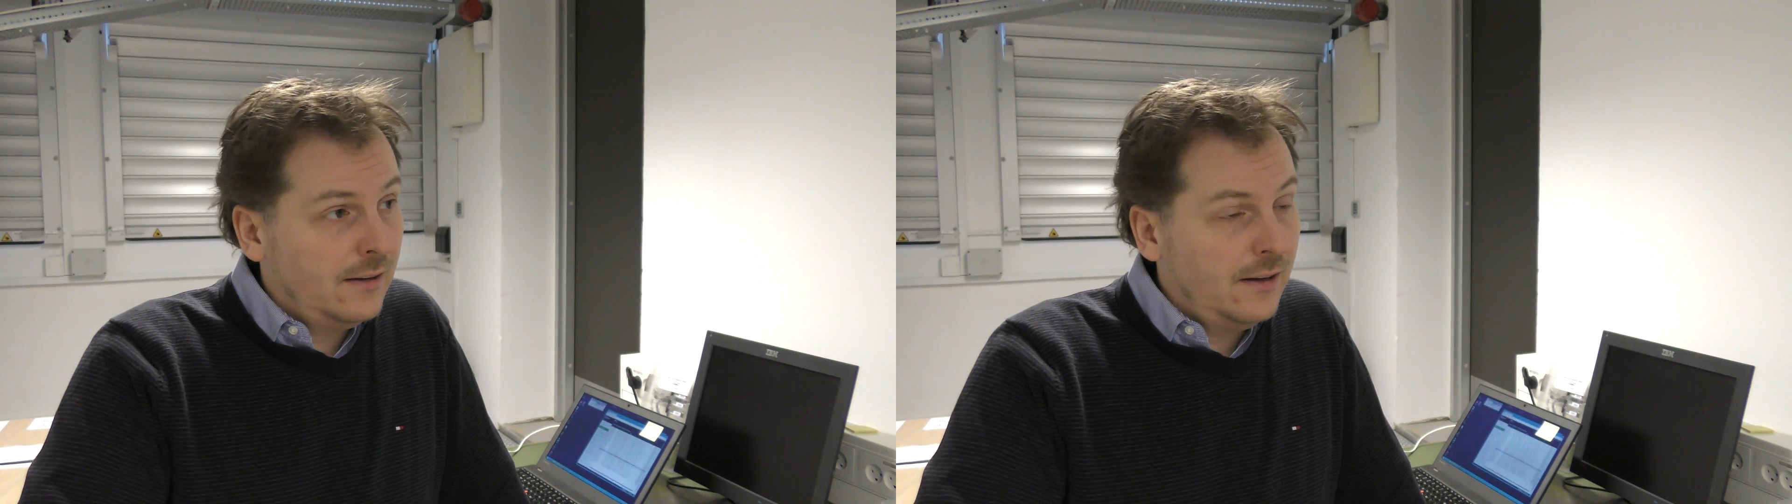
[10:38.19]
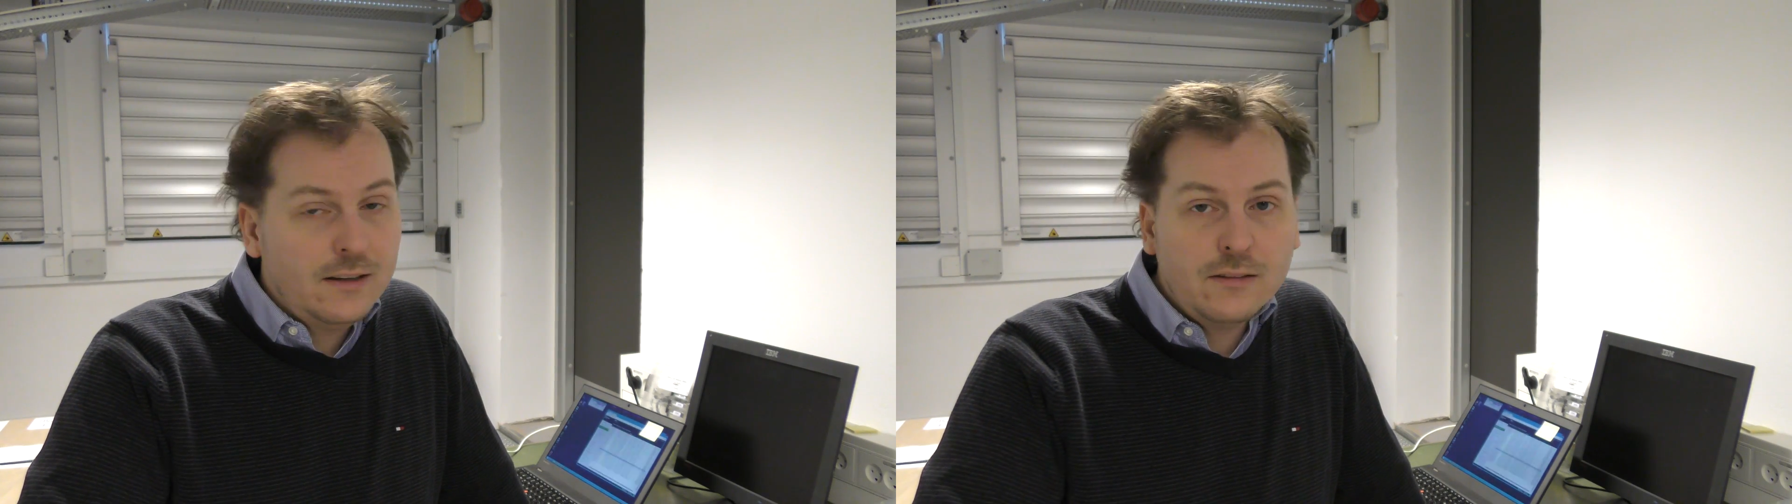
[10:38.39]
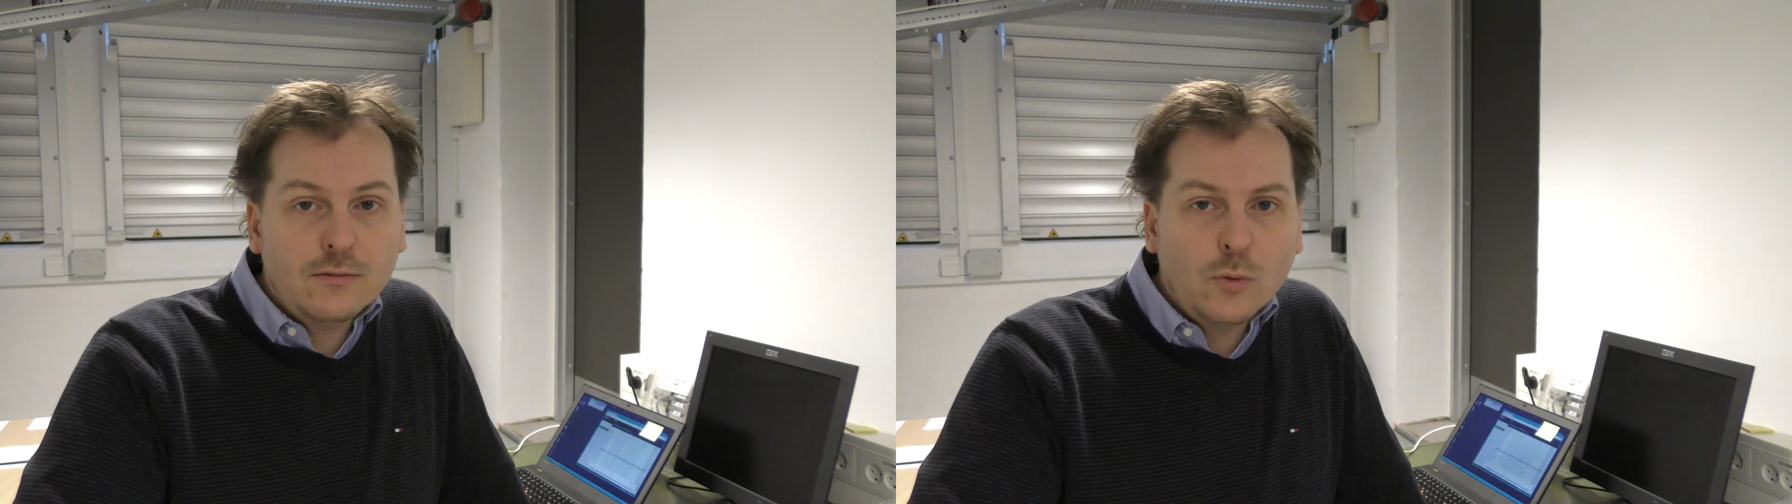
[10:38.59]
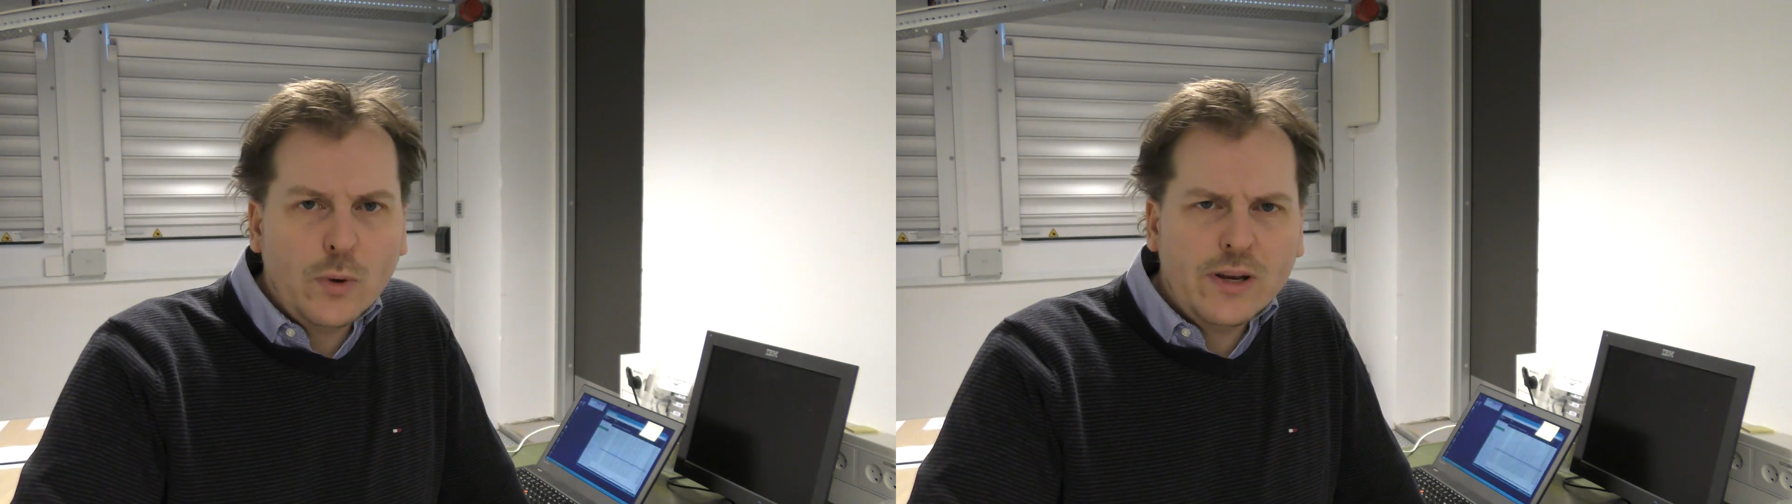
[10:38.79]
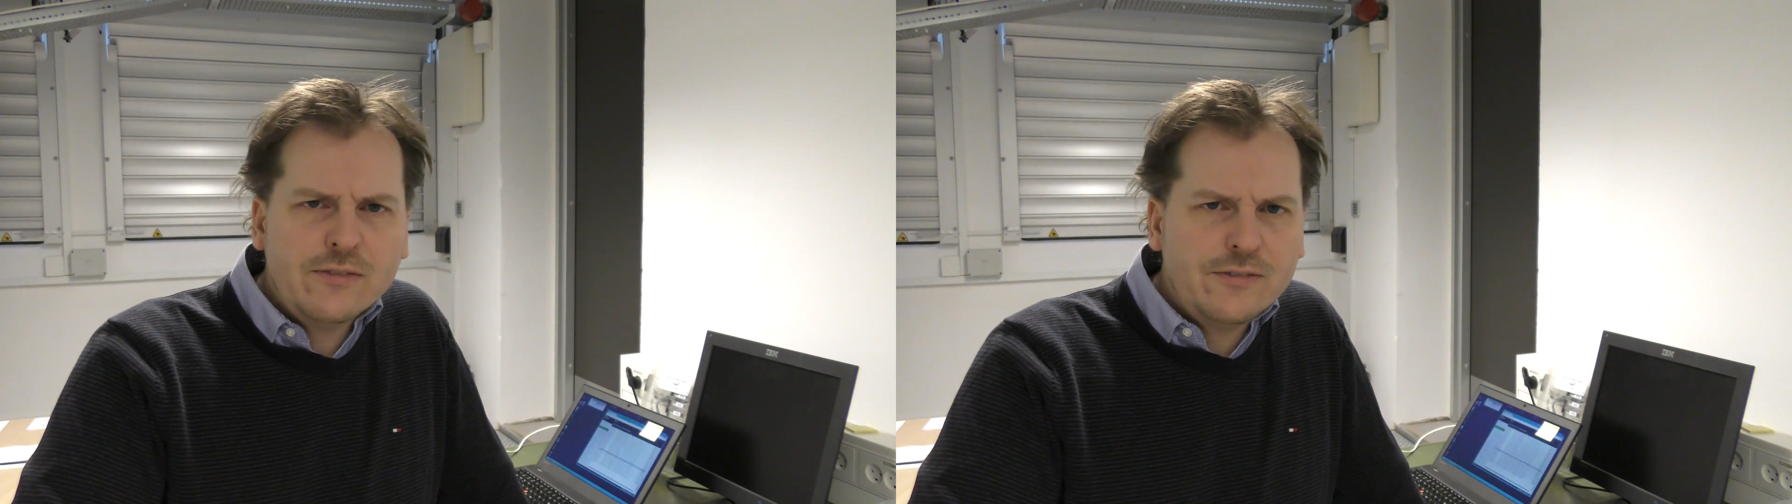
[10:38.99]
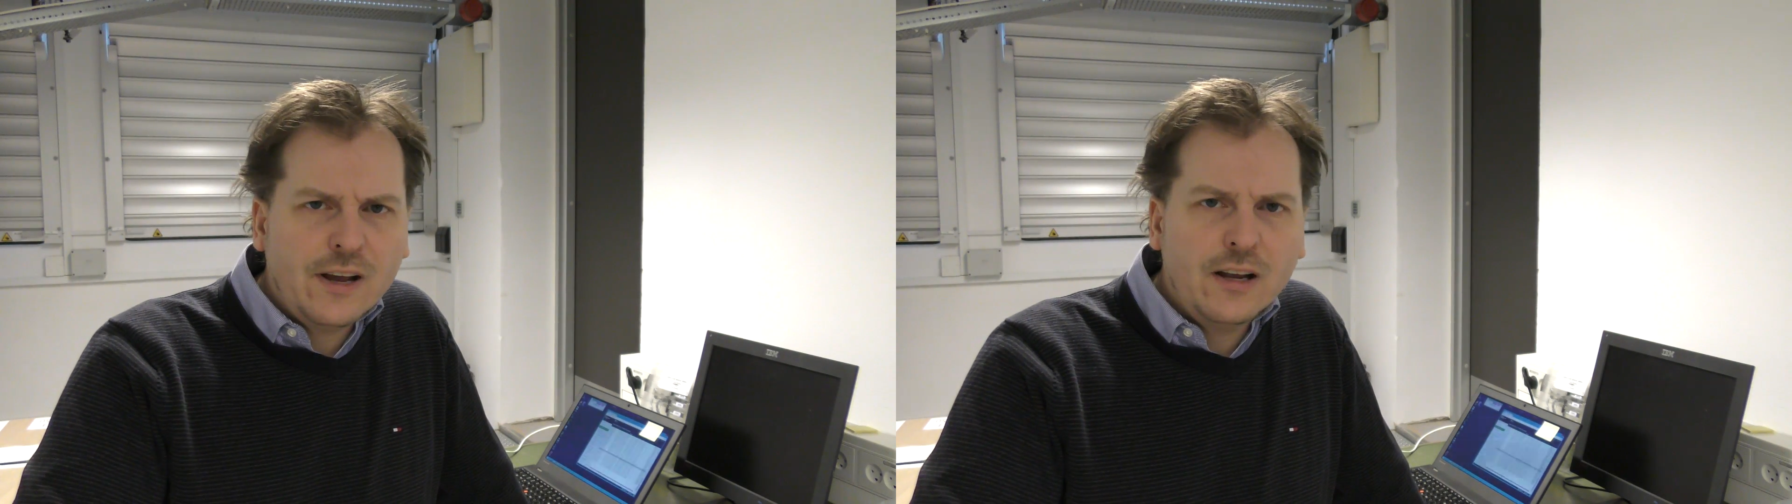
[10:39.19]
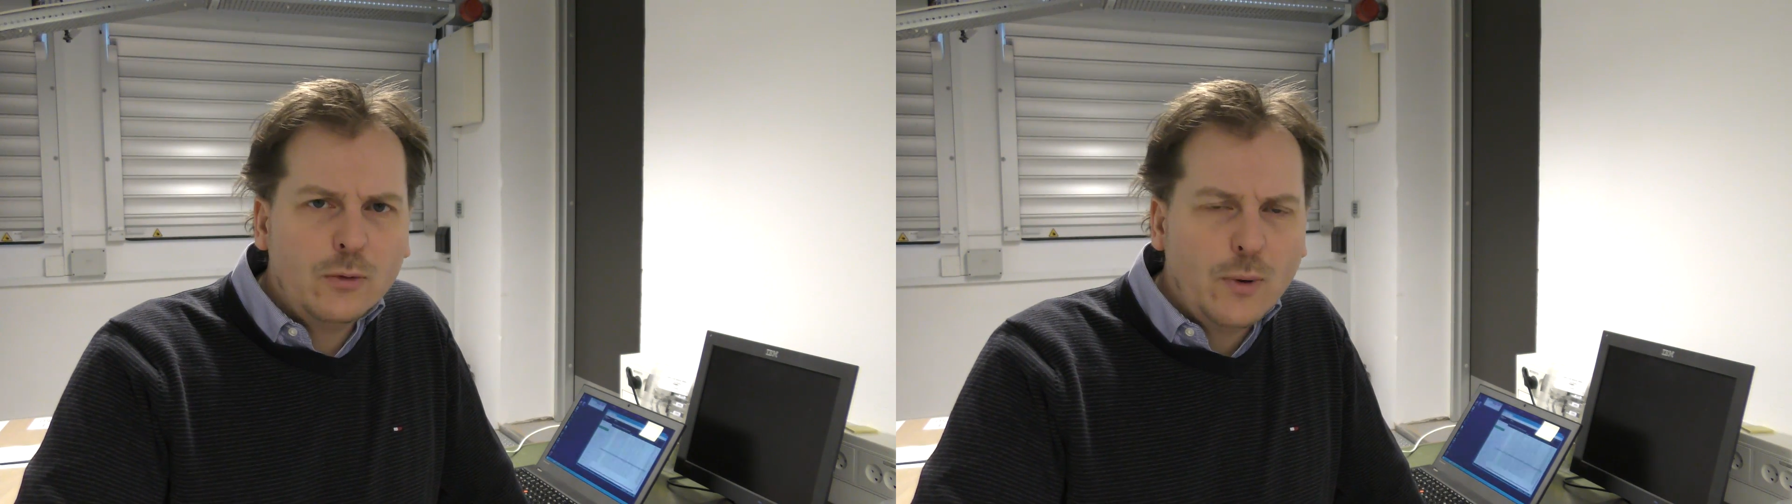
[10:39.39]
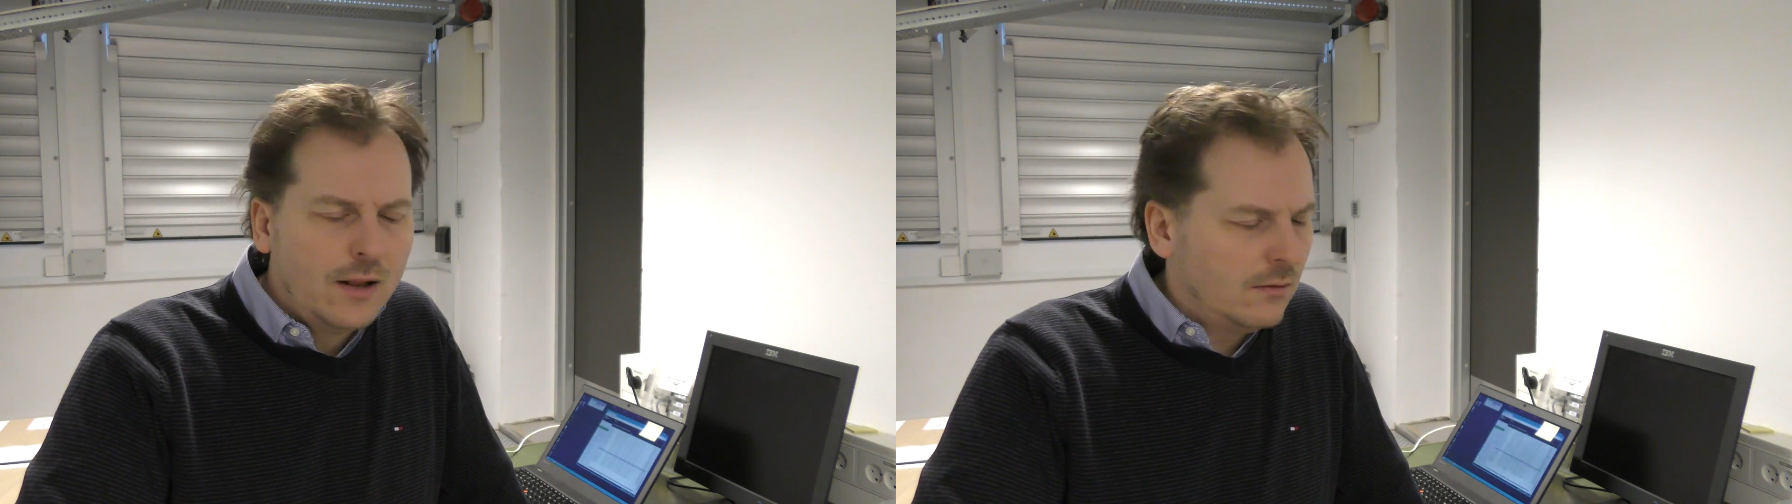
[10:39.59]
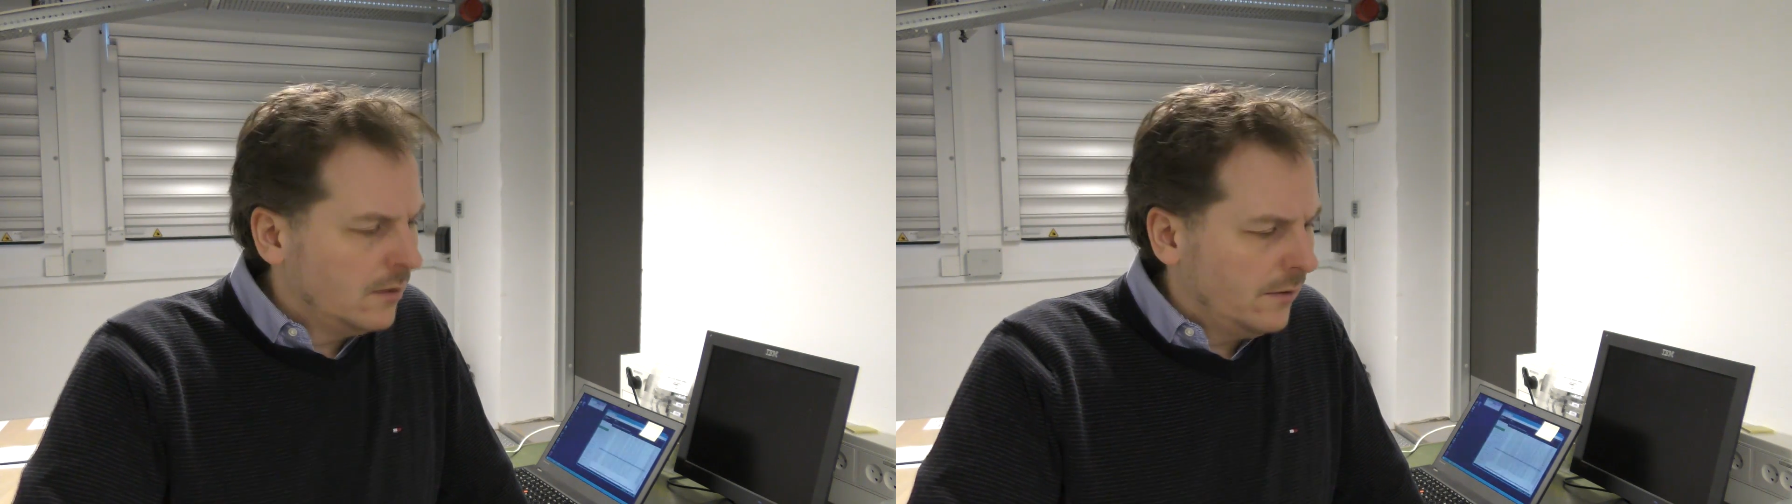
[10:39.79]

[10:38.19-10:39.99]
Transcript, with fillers: it went fairly well.